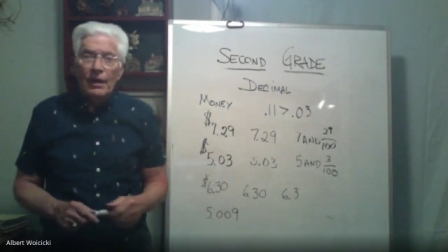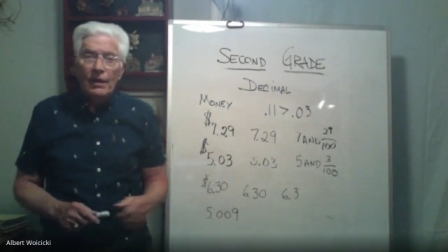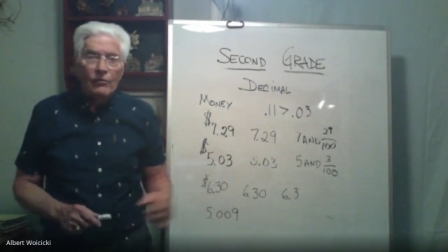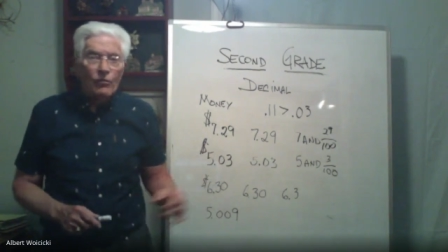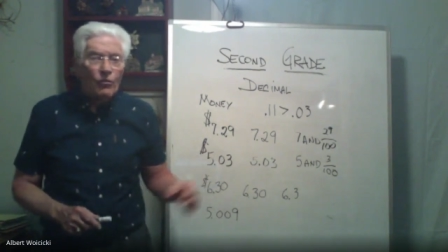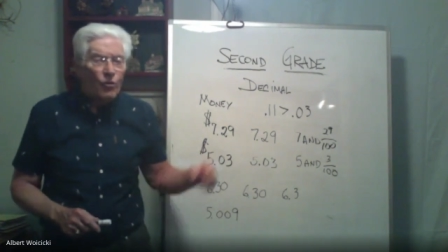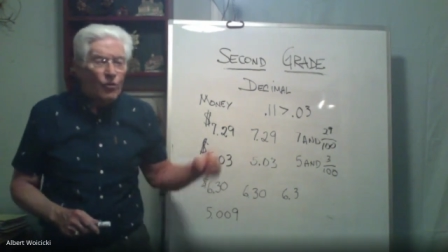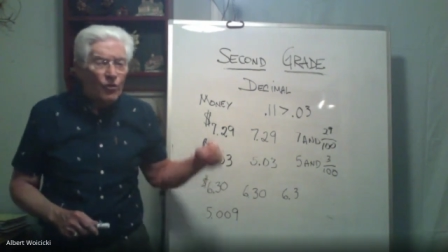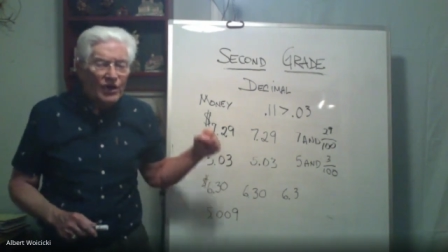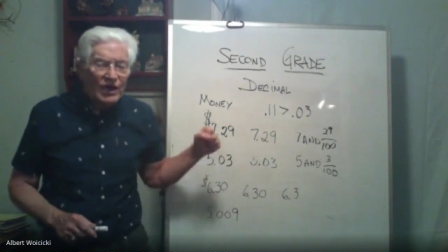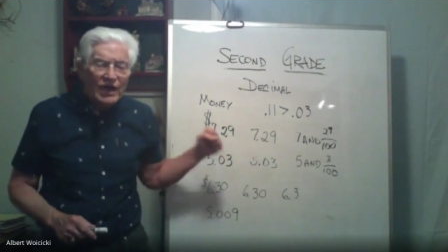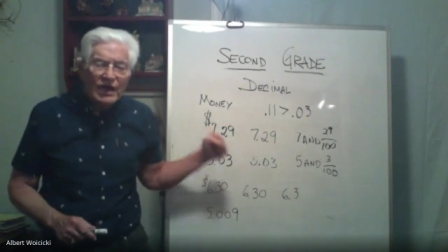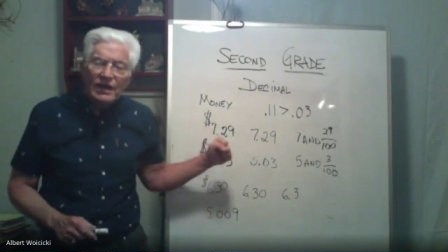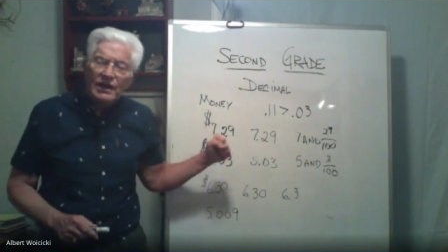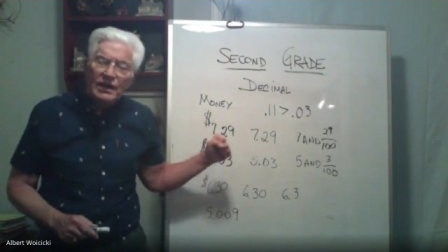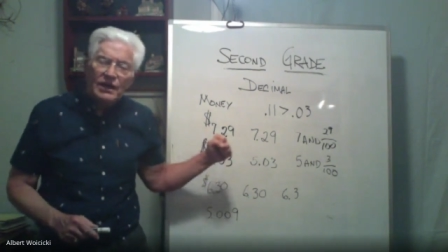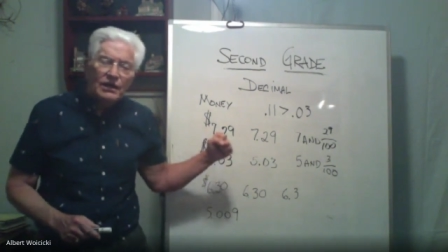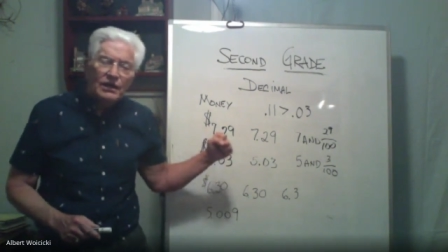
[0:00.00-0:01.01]

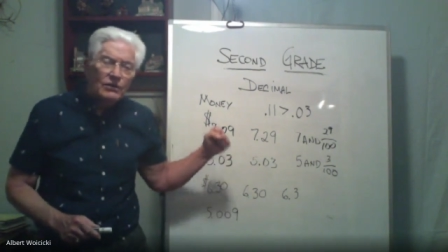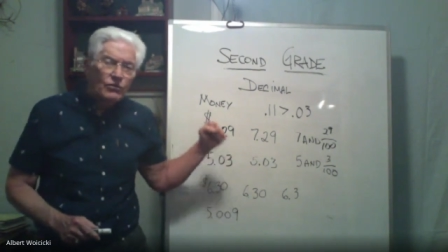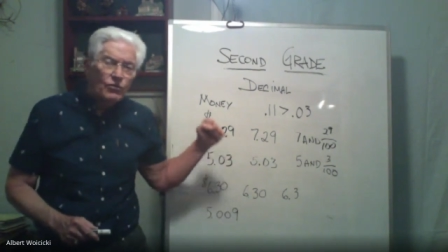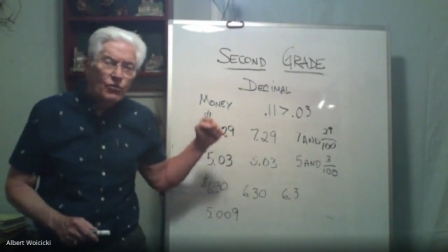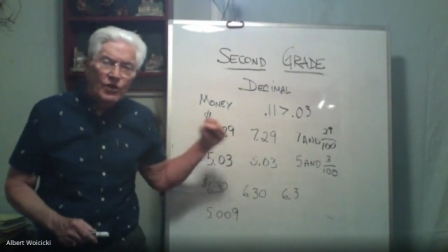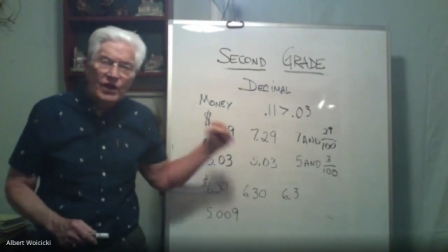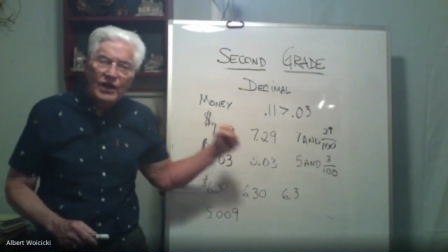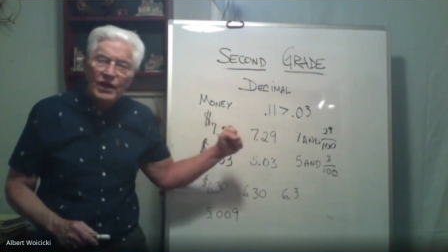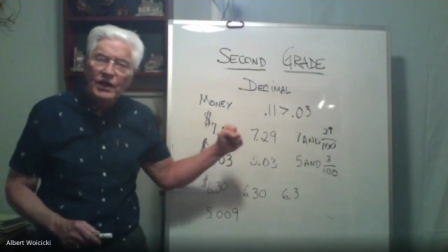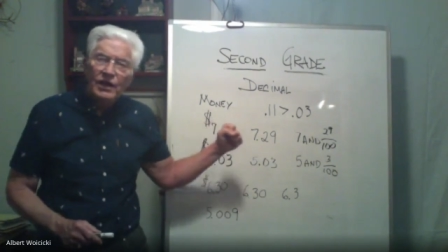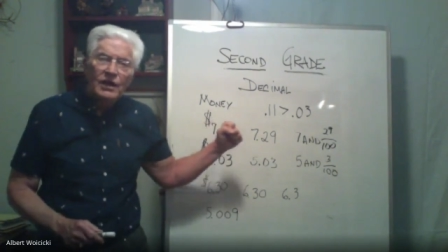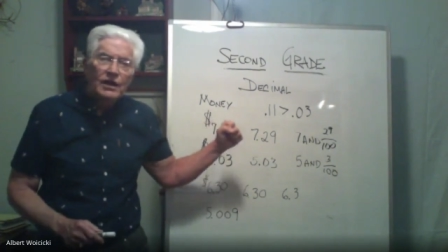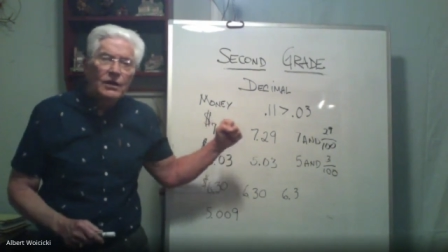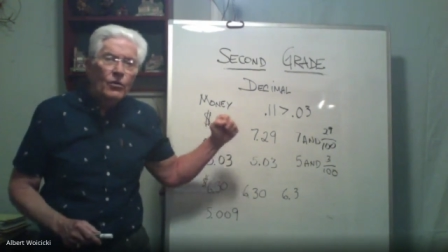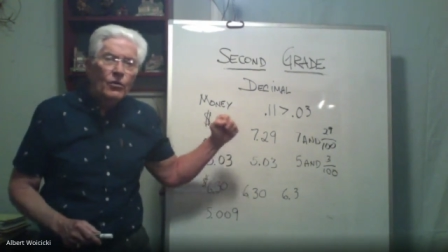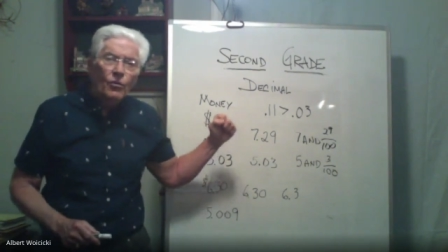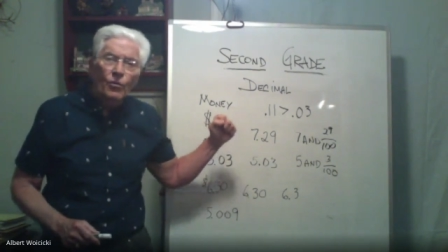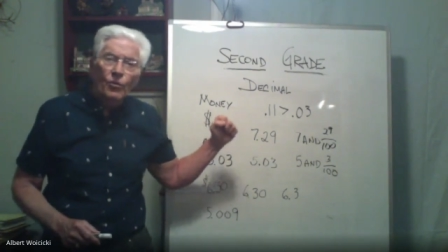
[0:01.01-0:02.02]
Reading,
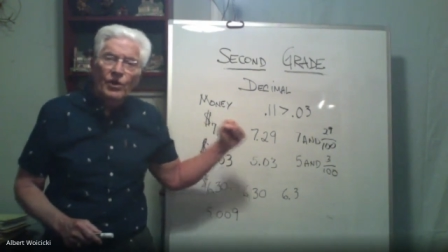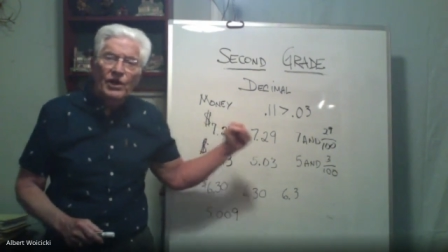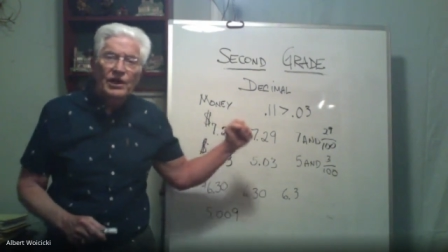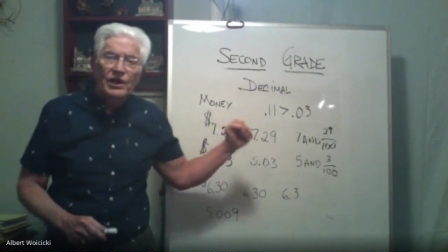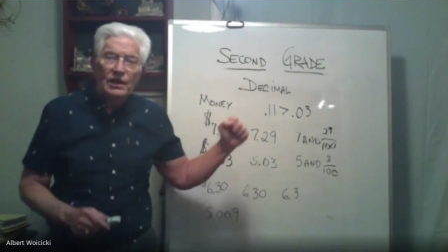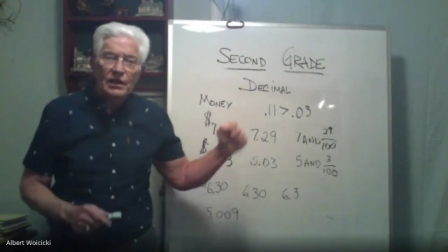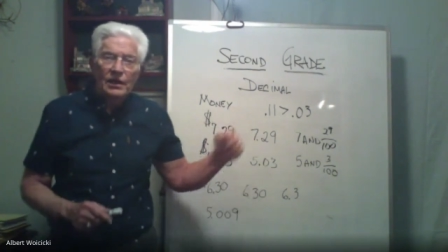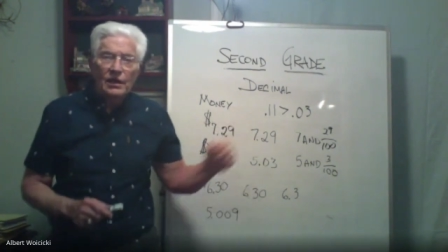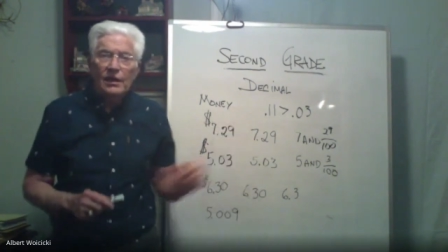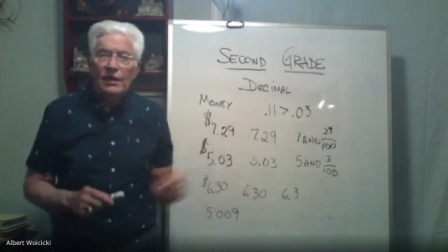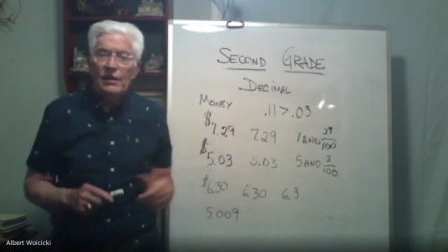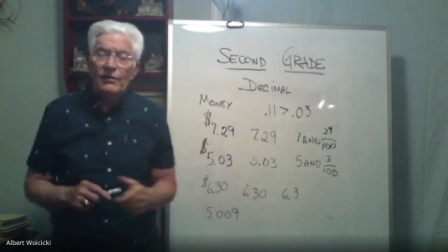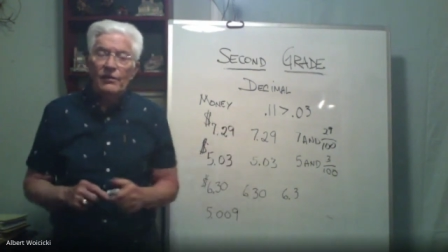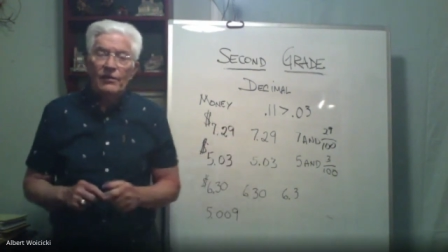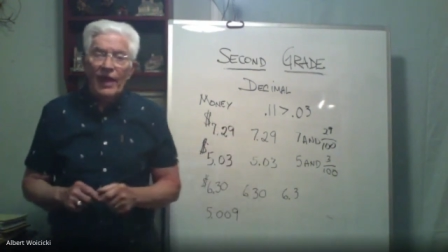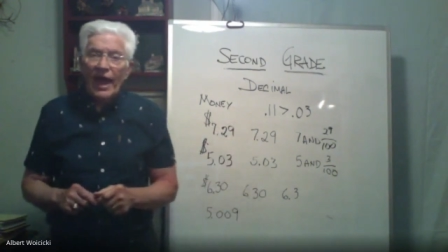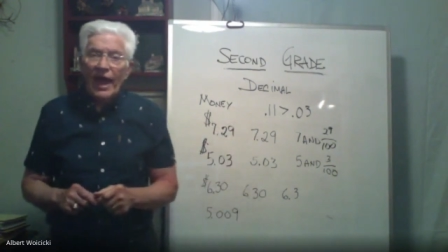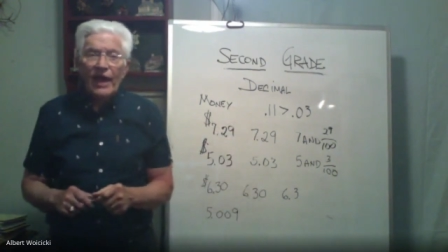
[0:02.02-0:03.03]
reading, reading.
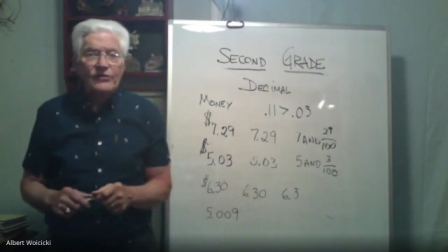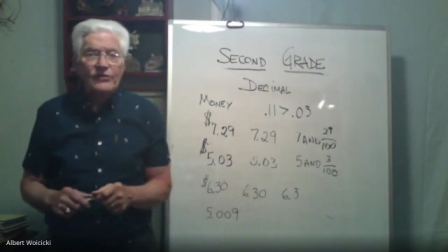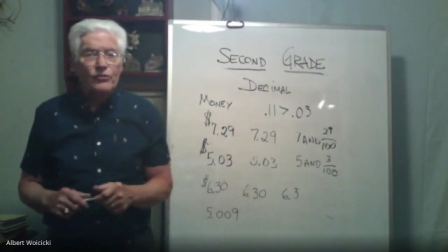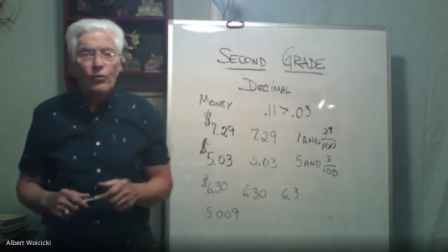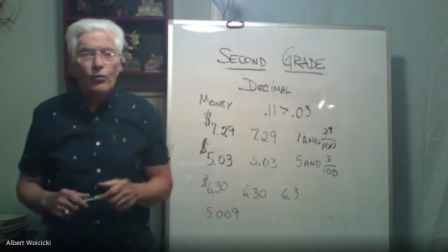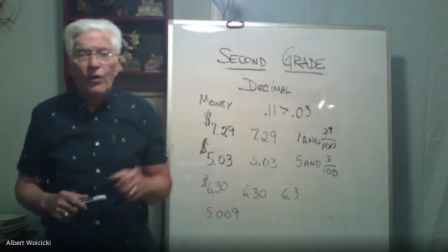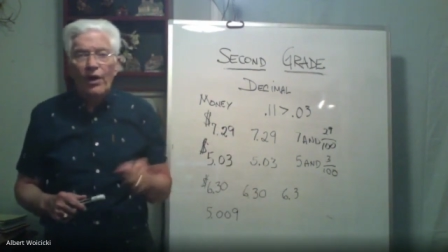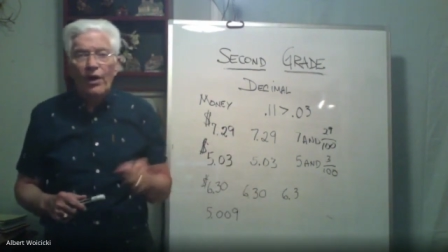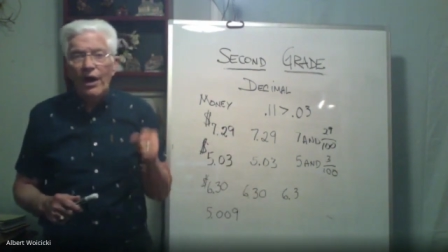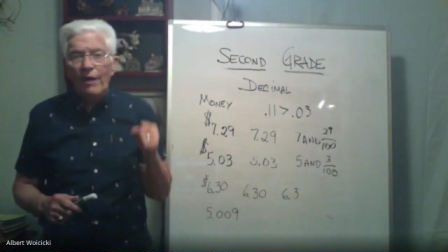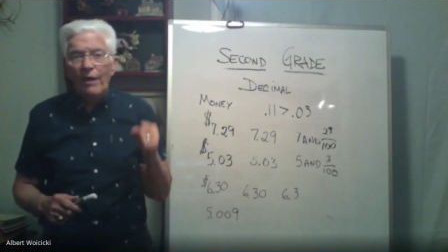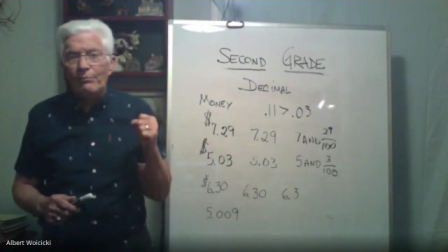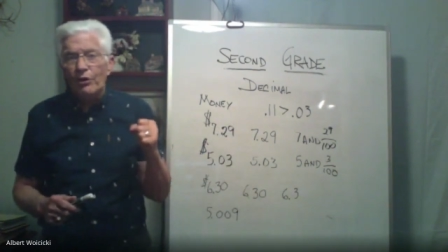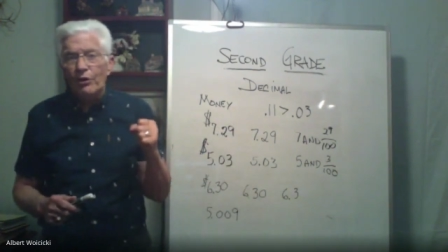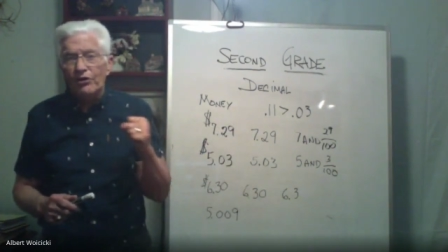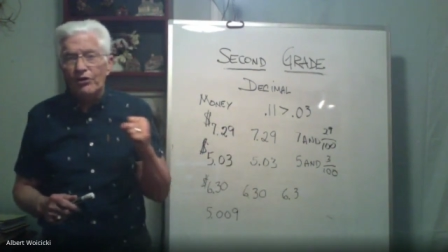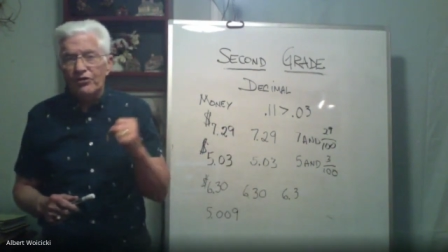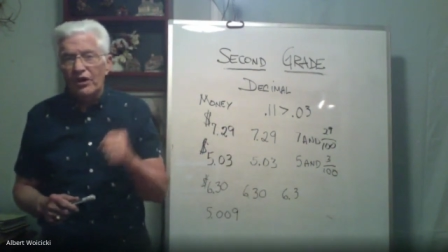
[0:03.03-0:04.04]
That's what I'm
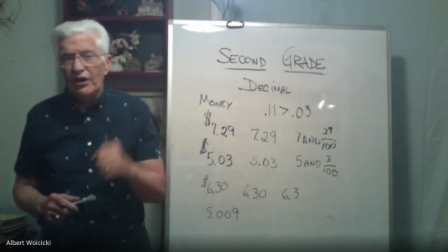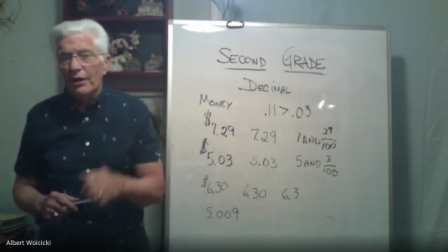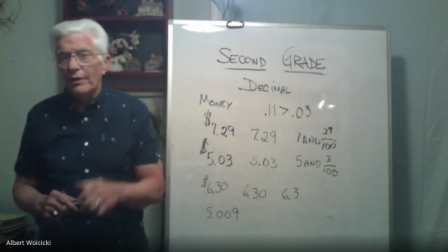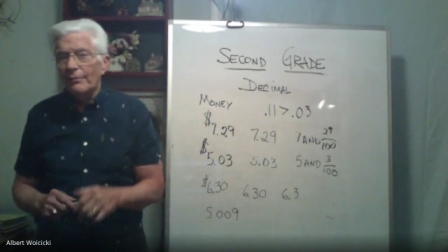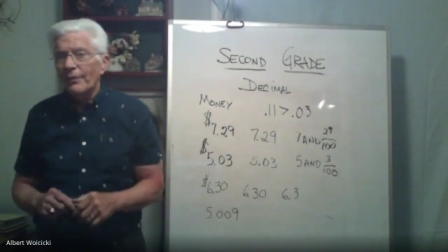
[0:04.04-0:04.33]
pushing.